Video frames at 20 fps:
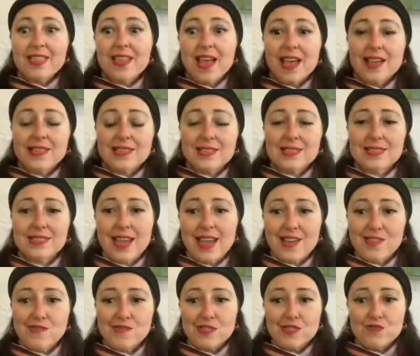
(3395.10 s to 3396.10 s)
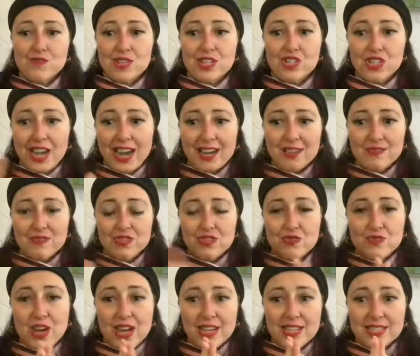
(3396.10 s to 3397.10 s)
That is how you reach out
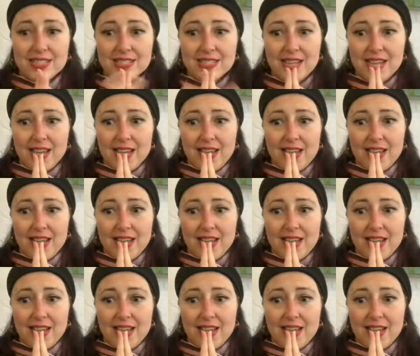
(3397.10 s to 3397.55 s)
to us.